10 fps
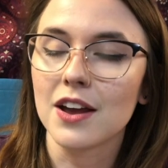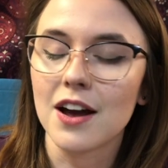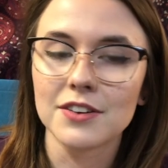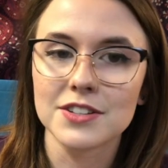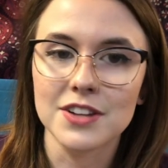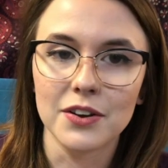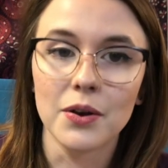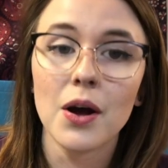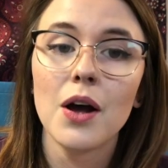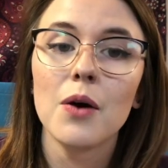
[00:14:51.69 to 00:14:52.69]
I'll just tell
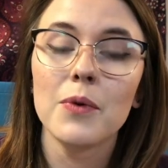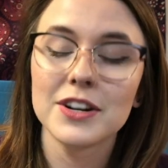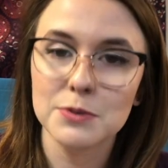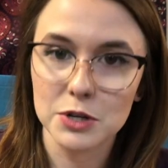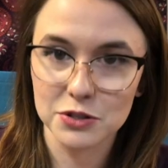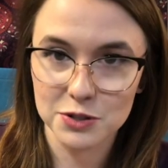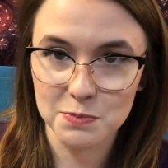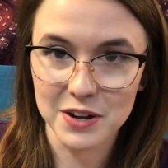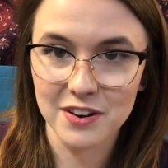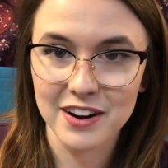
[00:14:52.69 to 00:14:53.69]
you. We had a special
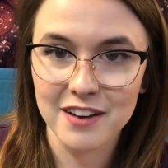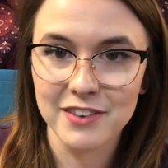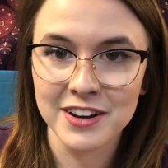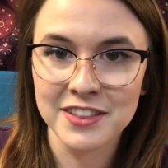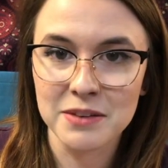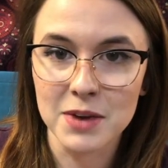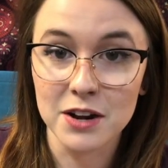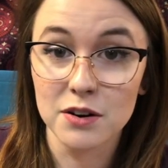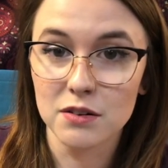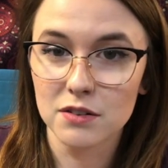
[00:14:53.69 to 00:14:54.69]
spin on Irina that made
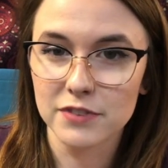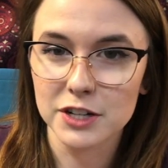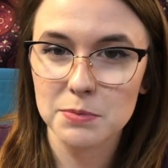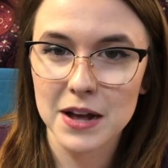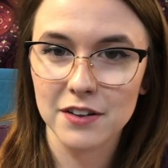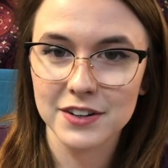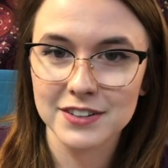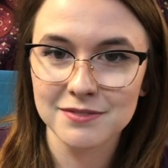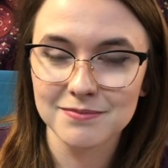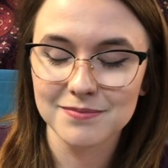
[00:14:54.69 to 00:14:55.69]
her a revenge
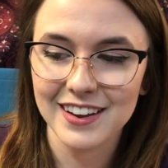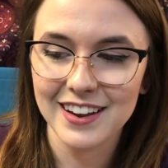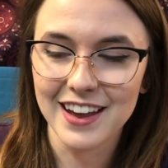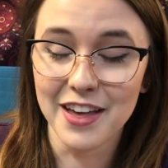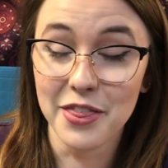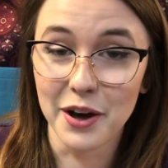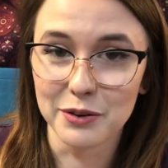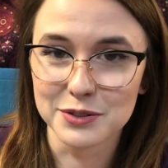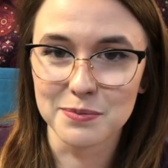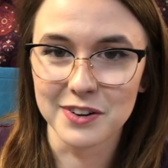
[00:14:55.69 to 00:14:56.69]
paladin. and that
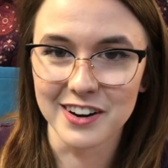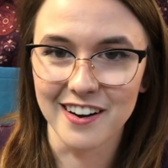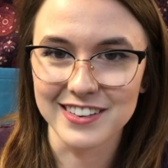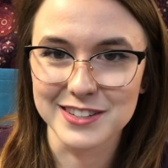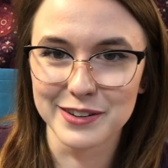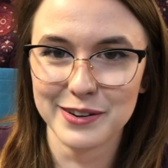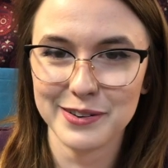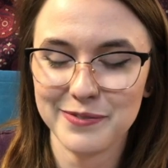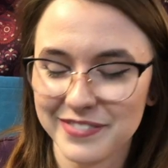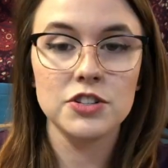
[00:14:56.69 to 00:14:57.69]
was pretty awesome.
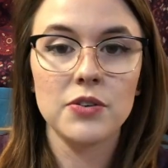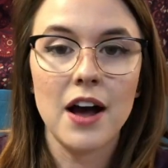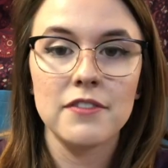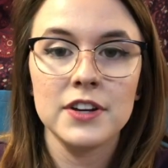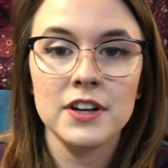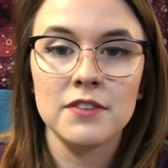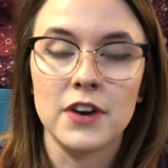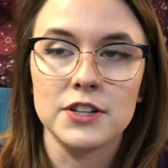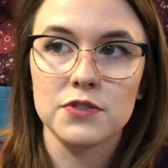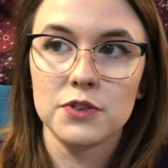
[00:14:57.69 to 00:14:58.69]
Do you have any
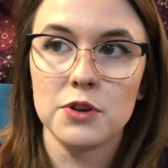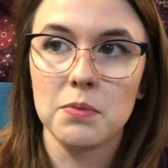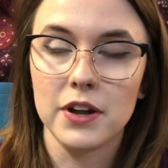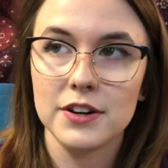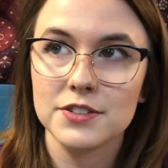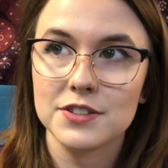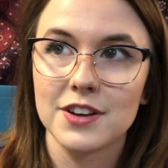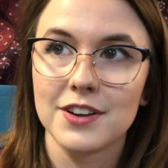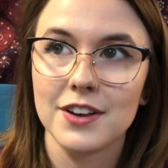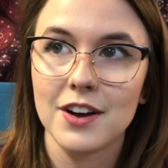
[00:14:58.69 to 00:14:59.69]
advice for new players?
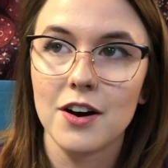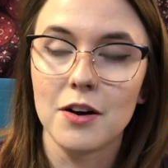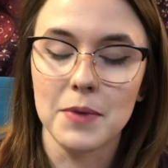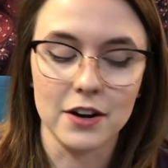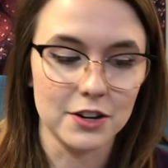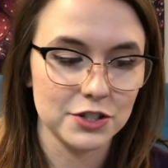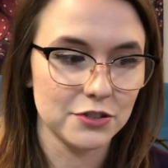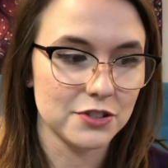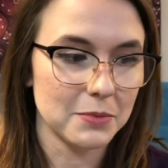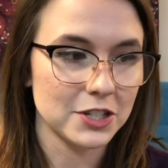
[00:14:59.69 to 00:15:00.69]
Oh my gosh,
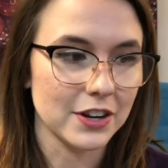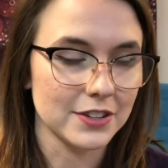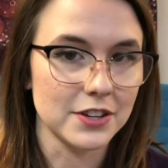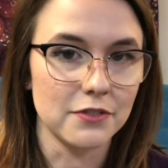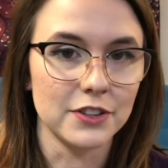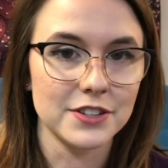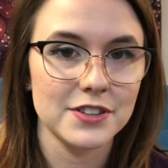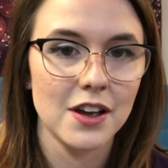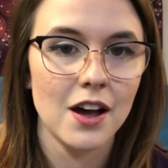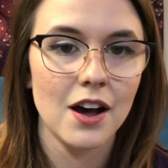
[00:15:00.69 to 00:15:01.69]
there's so much I could say for this.